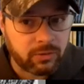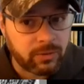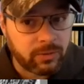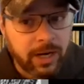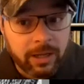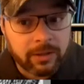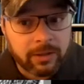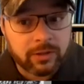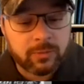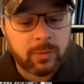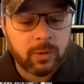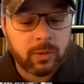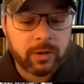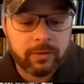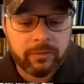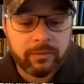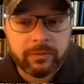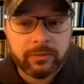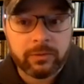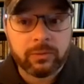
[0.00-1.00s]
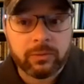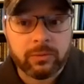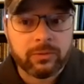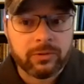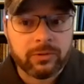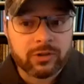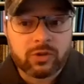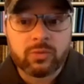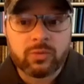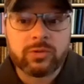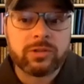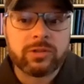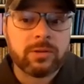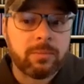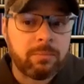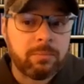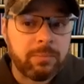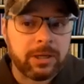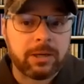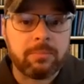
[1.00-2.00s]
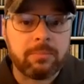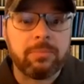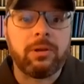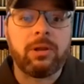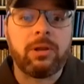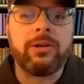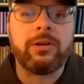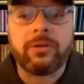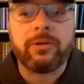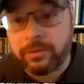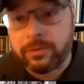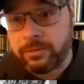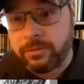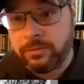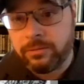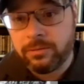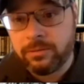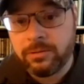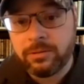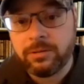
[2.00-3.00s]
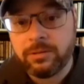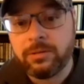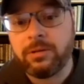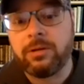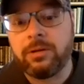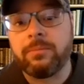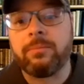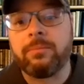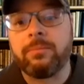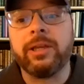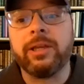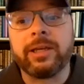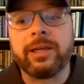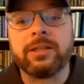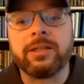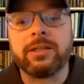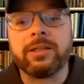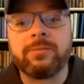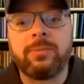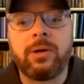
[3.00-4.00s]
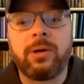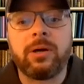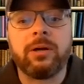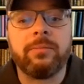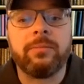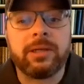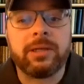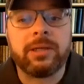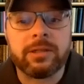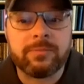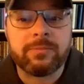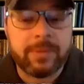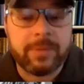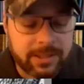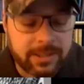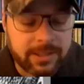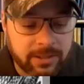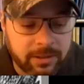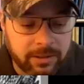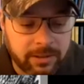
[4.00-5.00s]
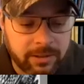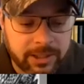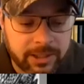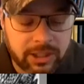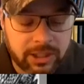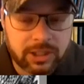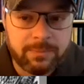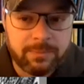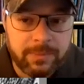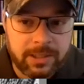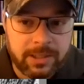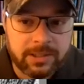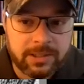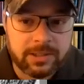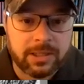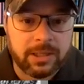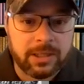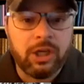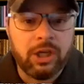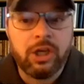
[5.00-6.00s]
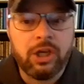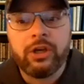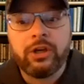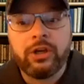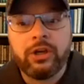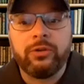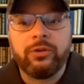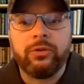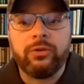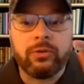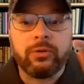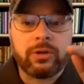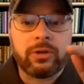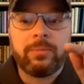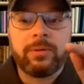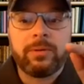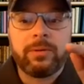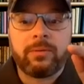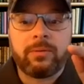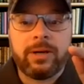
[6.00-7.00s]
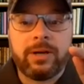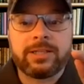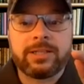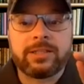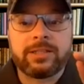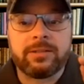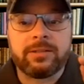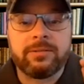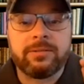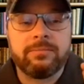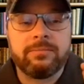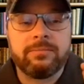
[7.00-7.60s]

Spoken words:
Riley's point of view, this was a big blunder on Lincoln's part, because basically it just means that you can be arrested